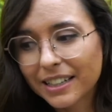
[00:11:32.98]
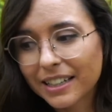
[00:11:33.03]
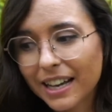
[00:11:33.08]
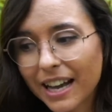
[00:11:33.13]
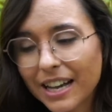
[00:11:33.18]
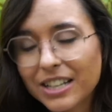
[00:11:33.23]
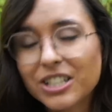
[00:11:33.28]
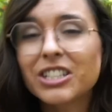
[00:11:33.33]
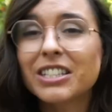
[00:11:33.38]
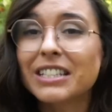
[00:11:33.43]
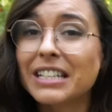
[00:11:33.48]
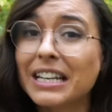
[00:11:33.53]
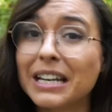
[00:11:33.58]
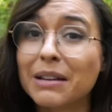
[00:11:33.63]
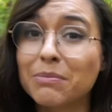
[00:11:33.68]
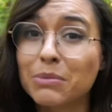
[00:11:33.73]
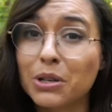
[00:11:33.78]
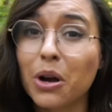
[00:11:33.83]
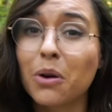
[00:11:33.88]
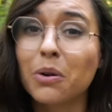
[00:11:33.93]
I just need
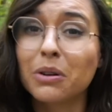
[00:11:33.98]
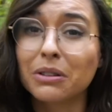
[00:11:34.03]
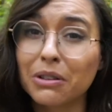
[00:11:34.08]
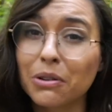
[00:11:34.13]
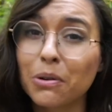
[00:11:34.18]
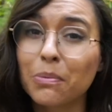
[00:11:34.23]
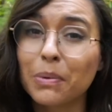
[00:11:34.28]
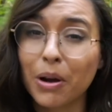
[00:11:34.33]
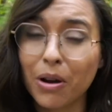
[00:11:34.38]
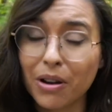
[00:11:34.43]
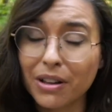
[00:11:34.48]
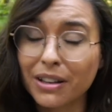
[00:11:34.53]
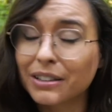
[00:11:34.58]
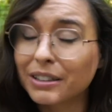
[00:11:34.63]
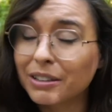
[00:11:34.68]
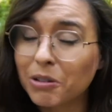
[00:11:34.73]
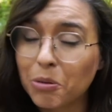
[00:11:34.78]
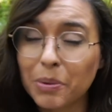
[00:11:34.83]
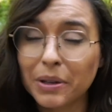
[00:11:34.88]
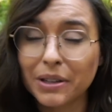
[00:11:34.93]
him to go a little
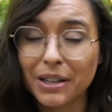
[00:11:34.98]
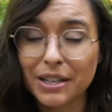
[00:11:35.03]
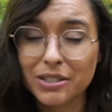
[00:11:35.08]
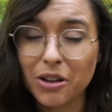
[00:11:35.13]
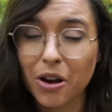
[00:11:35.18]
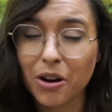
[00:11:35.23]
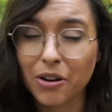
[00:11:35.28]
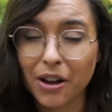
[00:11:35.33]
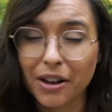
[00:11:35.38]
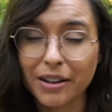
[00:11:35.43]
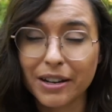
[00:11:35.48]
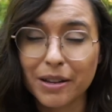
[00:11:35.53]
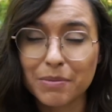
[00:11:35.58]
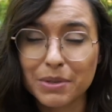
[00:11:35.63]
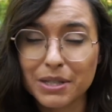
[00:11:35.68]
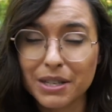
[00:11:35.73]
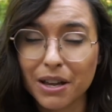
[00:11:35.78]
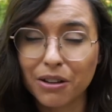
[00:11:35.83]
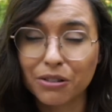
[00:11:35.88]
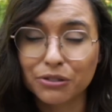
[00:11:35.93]
bit less hard on
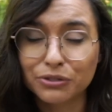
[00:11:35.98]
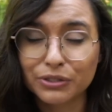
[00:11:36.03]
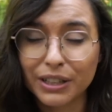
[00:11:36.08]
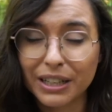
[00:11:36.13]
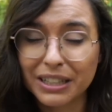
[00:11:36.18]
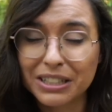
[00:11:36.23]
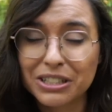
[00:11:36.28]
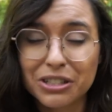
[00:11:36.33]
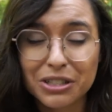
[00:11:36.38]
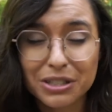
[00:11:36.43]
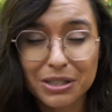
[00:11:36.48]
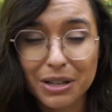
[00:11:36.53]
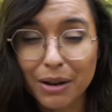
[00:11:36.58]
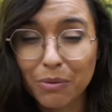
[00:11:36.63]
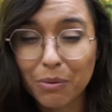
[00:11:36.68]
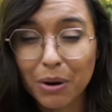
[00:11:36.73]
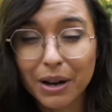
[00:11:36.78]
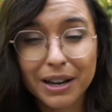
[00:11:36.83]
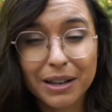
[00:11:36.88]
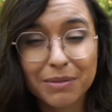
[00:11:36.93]
himself. I
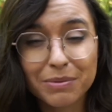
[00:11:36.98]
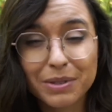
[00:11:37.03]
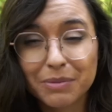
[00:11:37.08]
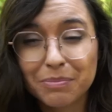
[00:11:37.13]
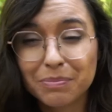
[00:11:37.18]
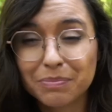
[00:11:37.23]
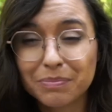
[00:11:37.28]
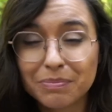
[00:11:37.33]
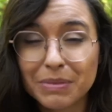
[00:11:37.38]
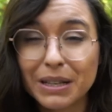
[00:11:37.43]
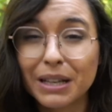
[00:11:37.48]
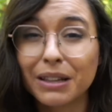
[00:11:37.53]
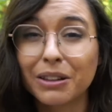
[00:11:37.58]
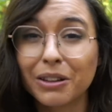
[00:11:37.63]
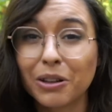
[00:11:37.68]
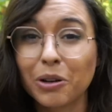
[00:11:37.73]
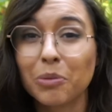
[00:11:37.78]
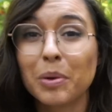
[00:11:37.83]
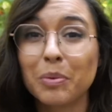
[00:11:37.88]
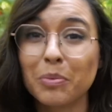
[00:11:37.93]
want him to be a
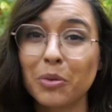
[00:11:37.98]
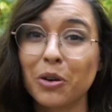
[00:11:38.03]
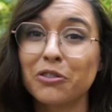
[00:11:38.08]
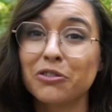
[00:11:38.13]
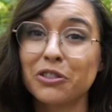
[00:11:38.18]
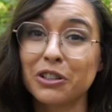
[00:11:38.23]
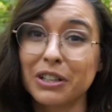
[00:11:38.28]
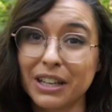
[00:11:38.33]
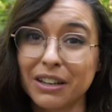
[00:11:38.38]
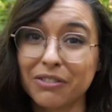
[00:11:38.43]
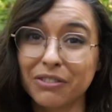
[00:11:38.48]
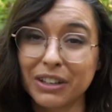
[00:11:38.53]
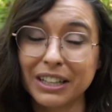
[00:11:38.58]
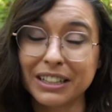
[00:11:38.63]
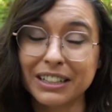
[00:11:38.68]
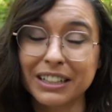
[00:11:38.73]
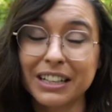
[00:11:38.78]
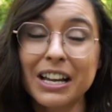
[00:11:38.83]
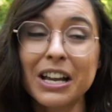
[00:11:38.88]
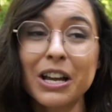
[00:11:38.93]
little bit more
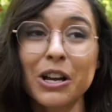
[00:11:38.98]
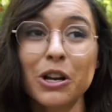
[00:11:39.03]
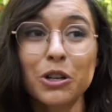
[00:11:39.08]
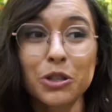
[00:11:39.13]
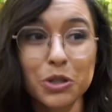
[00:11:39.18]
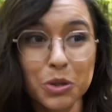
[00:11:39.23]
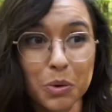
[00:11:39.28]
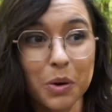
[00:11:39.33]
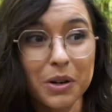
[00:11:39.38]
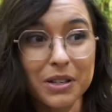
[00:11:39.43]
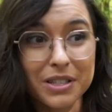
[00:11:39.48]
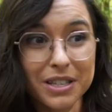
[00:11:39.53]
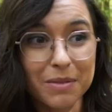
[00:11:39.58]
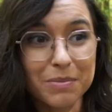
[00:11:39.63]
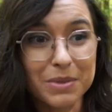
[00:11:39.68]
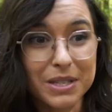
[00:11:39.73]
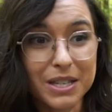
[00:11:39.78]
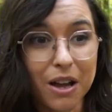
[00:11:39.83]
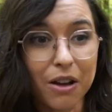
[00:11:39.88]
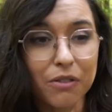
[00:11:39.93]
forgiving towards
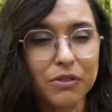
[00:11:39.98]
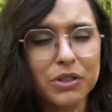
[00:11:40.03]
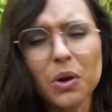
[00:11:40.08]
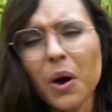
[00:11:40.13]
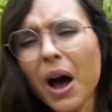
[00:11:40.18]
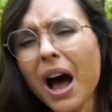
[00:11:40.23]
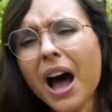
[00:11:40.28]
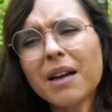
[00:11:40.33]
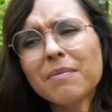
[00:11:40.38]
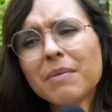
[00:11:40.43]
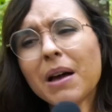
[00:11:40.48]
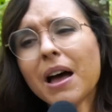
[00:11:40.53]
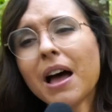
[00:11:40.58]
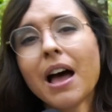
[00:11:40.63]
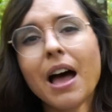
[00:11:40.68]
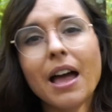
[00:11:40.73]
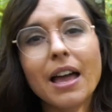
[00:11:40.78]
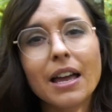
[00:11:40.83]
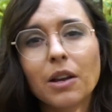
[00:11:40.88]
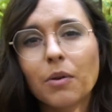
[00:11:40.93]
himself.
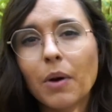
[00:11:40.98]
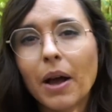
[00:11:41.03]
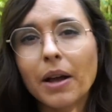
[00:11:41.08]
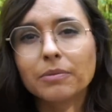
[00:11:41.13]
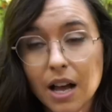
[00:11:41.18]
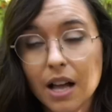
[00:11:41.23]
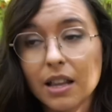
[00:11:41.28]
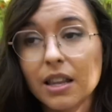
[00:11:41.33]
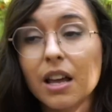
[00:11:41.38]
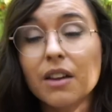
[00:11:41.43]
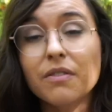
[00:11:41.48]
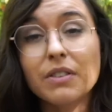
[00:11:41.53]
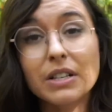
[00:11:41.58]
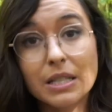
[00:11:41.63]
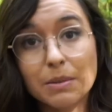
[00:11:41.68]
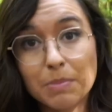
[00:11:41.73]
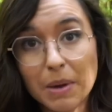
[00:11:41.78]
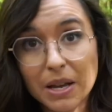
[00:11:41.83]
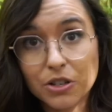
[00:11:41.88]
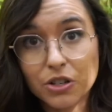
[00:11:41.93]
Anyway, a lot of
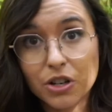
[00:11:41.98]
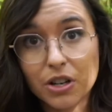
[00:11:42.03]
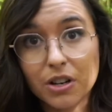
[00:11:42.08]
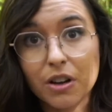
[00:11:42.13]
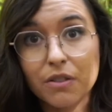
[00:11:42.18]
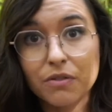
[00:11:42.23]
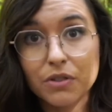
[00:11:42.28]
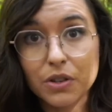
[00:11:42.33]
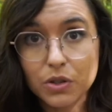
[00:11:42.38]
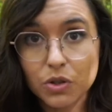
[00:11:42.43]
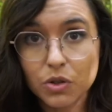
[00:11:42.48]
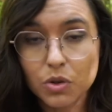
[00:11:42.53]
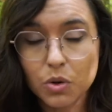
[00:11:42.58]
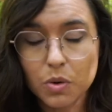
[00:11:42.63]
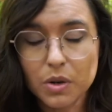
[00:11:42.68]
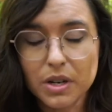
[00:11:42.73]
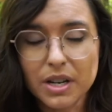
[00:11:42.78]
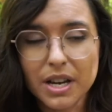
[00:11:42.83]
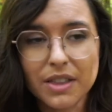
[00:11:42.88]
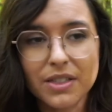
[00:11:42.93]
expansion of the
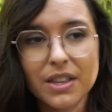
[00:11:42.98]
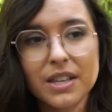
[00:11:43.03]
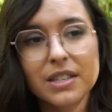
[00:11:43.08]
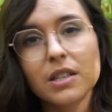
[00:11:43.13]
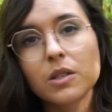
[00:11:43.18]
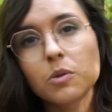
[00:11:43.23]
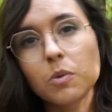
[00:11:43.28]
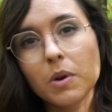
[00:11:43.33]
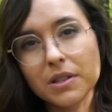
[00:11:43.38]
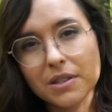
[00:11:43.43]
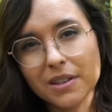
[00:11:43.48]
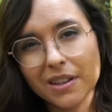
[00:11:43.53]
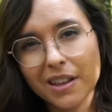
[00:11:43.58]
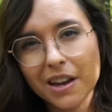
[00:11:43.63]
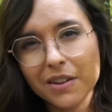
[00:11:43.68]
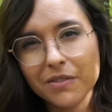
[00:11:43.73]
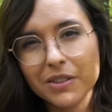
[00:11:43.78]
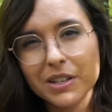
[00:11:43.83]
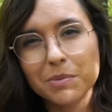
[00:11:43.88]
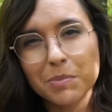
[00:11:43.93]
story in this, as well as a
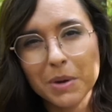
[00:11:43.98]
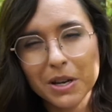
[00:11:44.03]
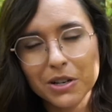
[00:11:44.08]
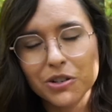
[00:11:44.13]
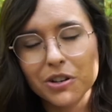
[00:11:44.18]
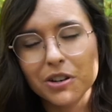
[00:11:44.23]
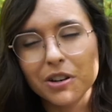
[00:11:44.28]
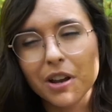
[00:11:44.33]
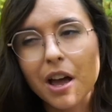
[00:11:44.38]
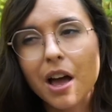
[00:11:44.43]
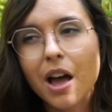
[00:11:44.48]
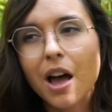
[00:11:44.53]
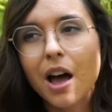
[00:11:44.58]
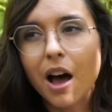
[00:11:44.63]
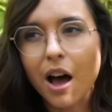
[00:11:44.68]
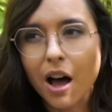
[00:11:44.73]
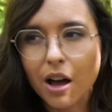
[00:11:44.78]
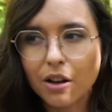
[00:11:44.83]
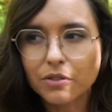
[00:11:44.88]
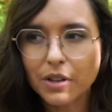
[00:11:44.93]
lot of expansion
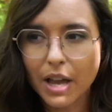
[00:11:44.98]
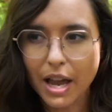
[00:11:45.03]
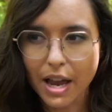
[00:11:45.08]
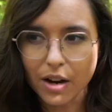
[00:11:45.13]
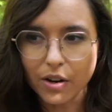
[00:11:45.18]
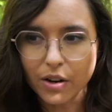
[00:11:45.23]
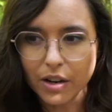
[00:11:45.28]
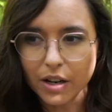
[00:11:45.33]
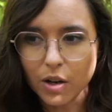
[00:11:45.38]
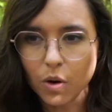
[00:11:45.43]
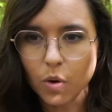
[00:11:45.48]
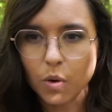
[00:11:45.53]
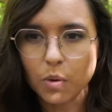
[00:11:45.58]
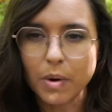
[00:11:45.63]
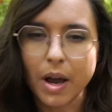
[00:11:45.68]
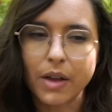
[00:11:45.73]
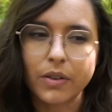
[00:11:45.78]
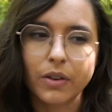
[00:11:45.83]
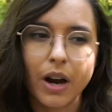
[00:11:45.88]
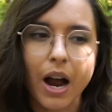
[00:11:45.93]
of Harry, or
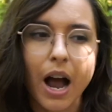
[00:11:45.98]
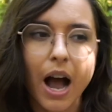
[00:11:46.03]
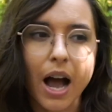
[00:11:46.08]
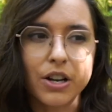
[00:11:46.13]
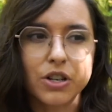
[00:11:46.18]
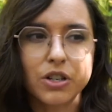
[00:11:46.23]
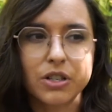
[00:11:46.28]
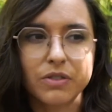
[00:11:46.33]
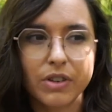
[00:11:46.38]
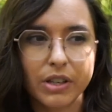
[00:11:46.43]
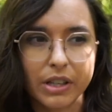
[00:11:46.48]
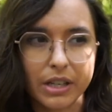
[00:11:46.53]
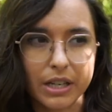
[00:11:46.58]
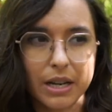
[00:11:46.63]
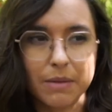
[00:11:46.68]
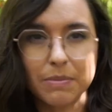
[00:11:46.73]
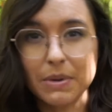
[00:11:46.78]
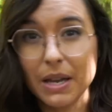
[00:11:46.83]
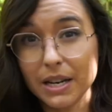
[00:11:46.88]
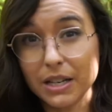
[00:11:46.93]
rather, I just feel like
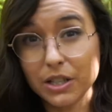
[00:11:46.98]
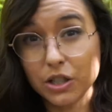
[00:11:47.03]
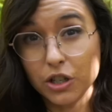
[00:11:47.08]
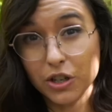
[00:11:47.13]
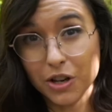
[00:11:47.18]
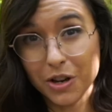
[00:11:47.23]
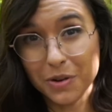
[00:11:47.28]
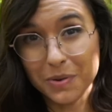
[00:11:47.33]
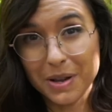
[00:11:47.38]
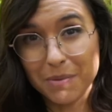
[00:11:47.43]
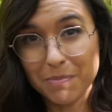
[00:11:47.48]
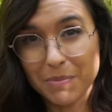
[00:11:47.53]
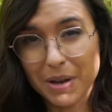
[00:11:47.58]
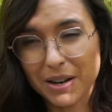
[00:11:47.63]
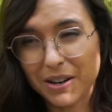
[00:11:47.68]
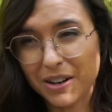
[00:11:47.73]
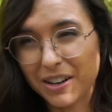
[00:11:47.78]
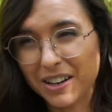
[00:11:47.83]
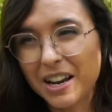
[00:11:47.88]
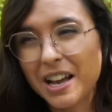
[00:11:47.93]
I'm getting to know him
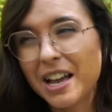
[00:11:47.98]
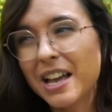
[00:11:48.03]
better.